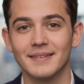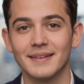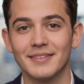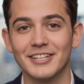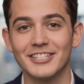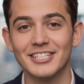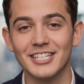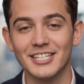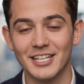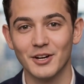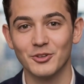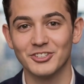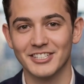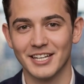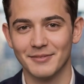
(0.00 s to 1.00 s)
The
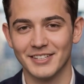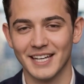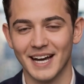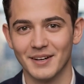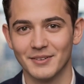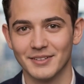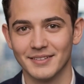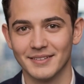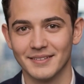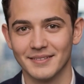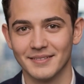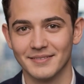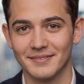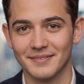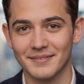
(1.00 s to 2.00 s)
CEO stepped down.
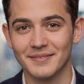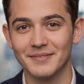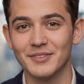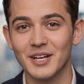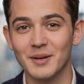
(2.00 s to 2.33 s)
The